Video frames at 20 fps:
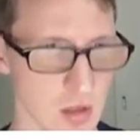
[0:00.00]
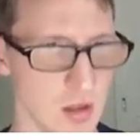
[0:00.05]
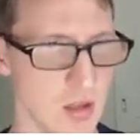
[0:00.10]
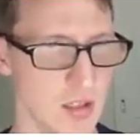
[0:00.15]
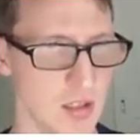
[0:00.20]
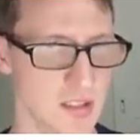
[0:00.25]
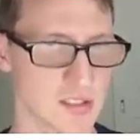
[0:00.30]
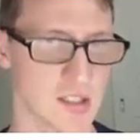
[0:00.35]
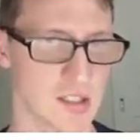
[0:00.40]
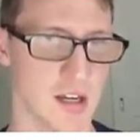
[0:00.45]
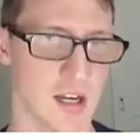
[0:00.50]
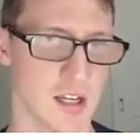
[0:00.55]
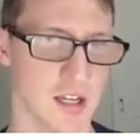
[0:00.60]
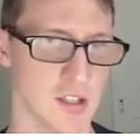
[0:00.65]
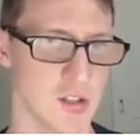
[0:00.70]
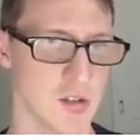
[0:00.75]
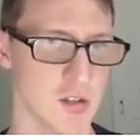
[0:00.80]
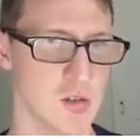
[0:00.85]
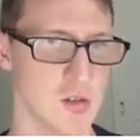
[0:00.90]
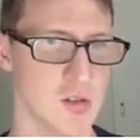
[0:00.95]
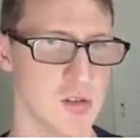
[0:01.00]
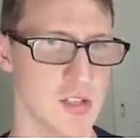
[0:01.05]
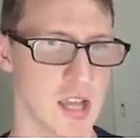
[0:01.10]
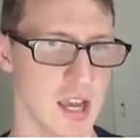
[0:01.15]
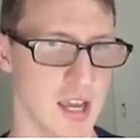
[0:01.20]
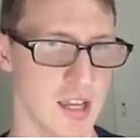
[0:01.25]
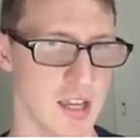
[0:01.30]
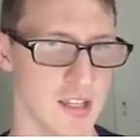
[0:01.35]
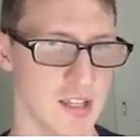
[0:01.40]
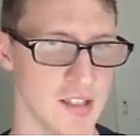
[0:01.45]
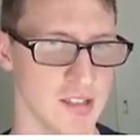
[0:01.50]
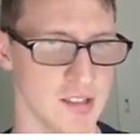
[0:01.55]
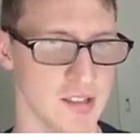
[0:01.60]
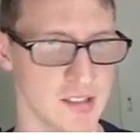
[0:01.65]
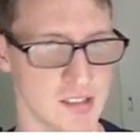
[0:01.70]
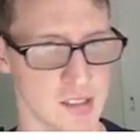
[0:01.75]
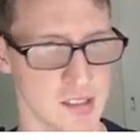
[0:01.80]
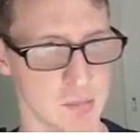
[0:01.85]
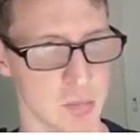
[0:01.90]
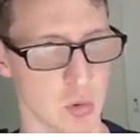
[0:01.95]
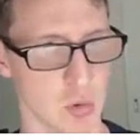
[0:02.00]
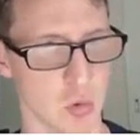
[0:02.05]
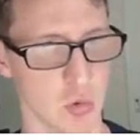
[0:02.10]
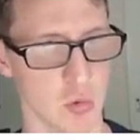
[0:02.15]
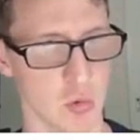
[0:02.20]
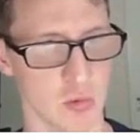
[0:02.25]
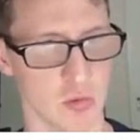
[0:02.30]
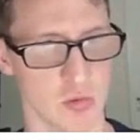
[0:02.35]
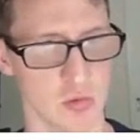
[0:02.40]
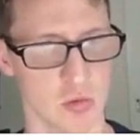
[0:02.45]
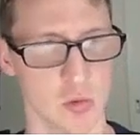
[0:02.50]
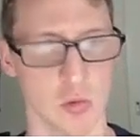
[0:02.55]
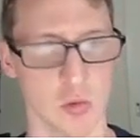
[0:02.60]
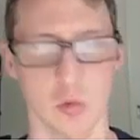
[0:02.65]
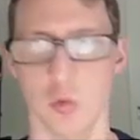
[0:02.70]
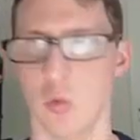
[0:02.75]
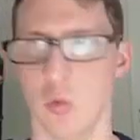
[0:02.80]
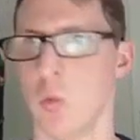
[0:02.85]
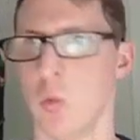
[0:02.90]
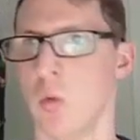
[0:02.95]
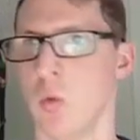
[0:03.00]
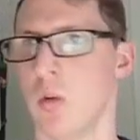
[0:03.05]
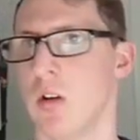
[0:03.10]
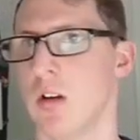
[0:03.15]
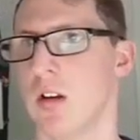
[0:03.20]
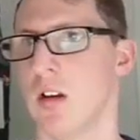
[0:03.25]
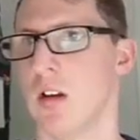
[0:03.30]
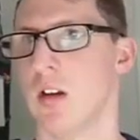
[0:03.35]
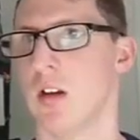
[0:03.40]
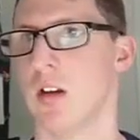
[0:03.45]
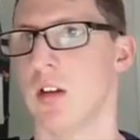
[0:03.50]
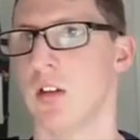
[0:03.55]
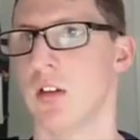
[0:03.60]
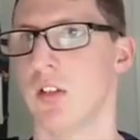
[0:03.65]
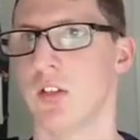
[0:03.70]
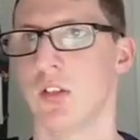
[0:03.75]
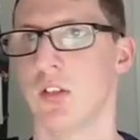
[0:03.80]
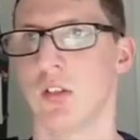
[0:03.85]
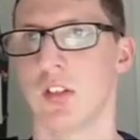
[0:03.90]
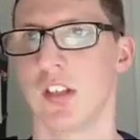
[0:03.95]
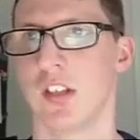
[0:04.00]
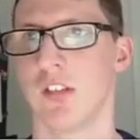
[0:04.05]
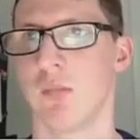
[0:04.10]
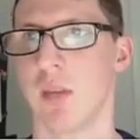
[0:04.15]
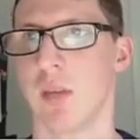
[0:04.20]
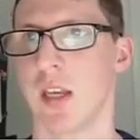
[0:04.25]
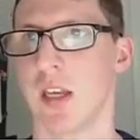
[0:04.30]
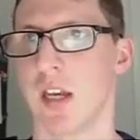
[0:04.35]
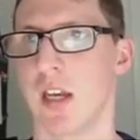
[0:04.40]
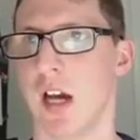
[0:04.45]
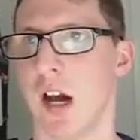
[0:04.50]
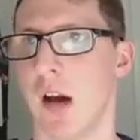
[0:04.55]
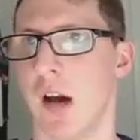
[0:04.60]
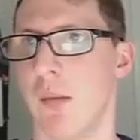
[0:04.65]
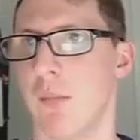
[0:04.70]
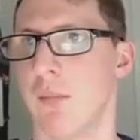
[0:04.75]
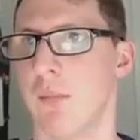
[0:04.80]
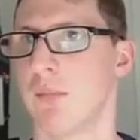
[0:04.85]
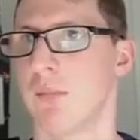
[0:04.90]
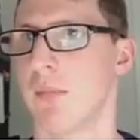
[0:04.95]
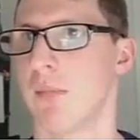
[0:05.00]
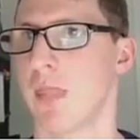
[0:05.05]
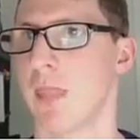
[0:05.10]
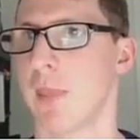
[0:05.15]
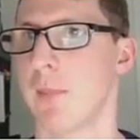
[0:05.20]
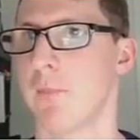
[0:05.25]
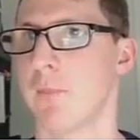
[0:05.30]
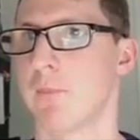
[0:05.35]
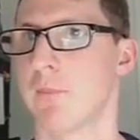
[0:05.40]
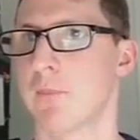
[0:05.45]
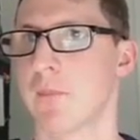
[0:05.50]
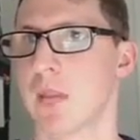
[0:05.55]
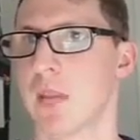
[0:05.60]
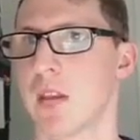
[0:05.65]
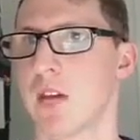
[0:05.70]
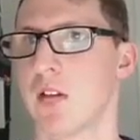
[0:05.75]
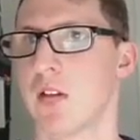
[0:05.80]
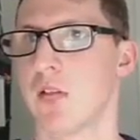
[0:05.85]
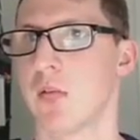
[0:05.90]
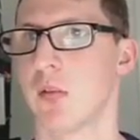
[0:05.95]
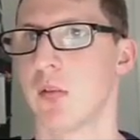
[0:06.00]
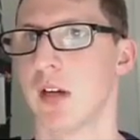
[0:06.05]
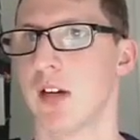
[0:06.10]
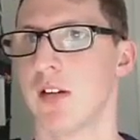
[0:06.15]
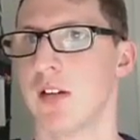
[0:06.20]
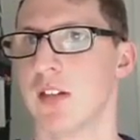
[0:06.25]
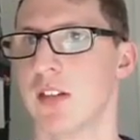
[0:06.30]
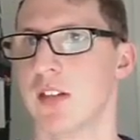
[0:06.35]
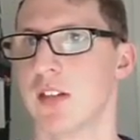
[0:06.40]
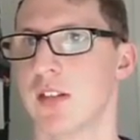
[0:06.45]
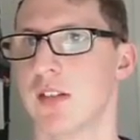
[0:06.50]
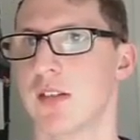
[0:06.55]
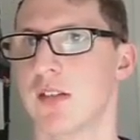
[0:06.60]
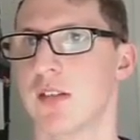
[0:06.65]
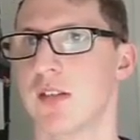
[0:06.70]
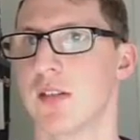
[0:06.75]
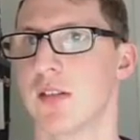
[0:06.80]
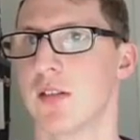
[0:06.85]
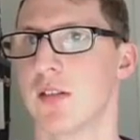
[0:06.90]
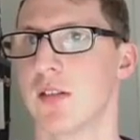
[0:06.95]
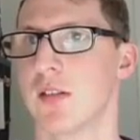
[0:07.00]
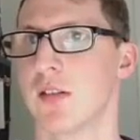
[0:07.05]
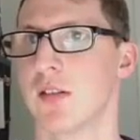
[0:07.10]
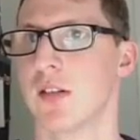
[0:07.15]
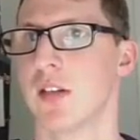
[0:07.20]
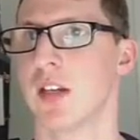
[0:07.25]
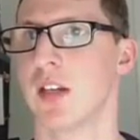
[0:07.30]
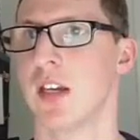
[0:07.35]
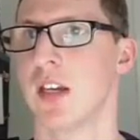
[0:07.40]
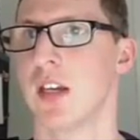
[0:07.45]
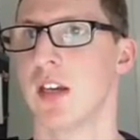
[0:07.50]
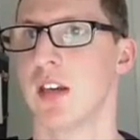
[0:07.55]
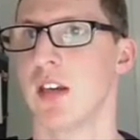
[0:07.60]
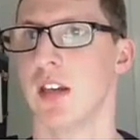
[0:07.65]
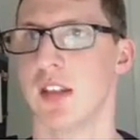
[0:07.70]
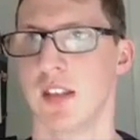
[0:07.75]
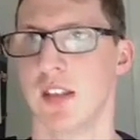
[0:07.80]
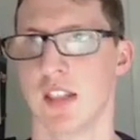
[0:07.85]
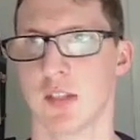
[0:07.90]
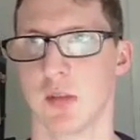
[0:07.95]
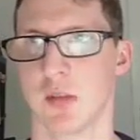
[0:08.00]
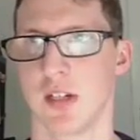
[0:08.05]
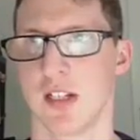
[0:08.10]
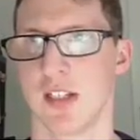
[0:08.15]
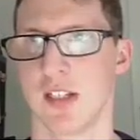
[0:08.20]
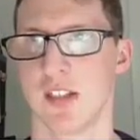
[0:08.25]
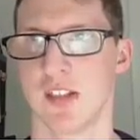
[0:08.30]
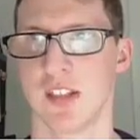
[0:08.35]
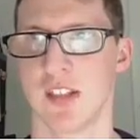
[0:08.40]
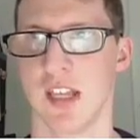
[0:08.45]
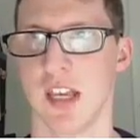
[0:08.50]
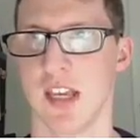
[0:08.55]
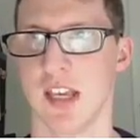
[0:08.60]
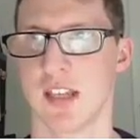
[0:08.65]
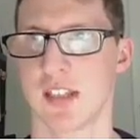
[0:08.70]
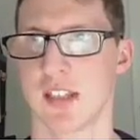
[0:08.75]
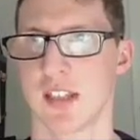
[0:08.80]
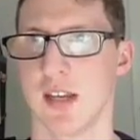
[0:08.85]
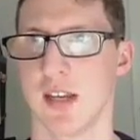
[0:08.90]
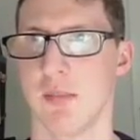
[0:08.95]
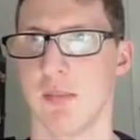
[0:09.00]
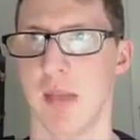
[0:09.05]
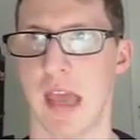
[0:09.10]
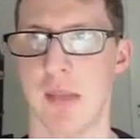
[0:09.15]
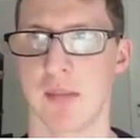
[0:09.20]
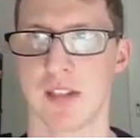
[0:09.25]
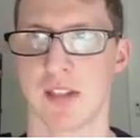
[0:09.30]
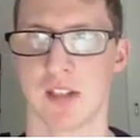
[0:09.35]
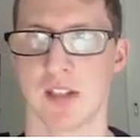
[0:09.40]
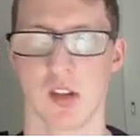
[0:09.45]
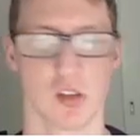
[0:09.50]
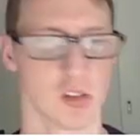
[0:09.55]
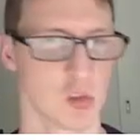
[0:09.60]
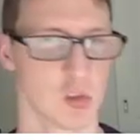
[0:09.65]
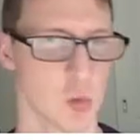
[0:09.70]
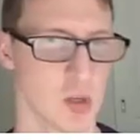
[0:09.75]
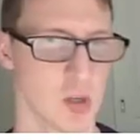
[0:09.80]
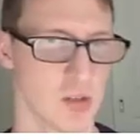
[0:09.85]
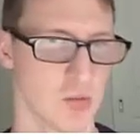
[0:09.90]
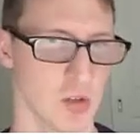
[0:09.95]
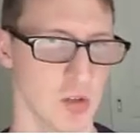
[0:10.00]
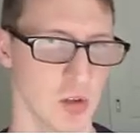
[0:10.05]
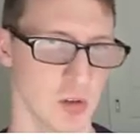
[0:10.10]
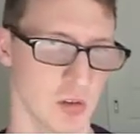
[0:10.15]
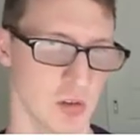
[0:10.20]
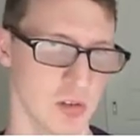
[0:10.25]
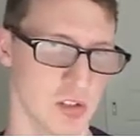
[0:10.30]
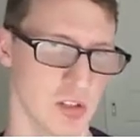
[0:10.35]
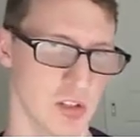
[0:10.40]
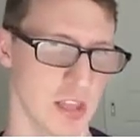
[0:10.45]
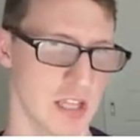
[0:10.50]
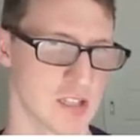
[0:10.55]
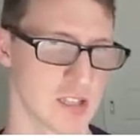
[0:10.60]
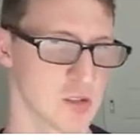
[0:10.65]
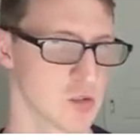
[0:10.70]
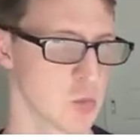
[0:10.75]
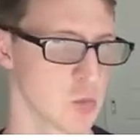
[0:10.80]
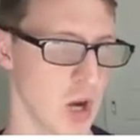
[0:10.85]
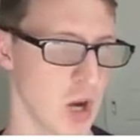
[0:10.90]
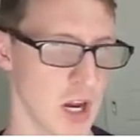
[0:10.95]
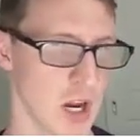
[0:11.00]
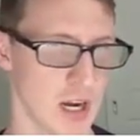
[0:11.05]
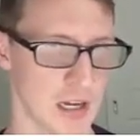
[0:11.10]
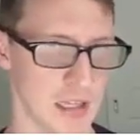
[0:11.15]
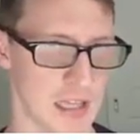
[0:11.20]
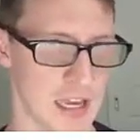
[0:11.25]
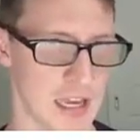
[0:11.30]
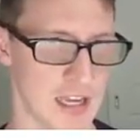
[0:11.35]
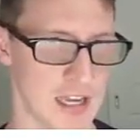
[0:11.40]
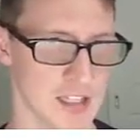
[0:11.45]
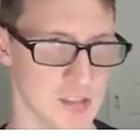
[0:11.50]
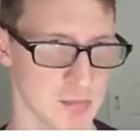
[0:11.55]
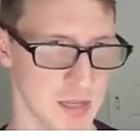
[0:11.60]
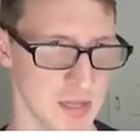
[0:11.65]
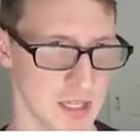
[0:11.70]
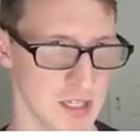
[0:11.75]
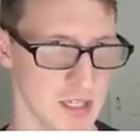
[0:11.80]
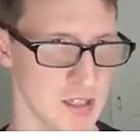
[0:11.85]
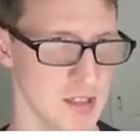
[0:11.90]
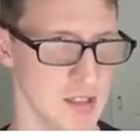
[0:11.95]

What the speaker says: So I use a simple tool to give me, where is it? This one is DSM Amazon Quick View, so that's why it allows me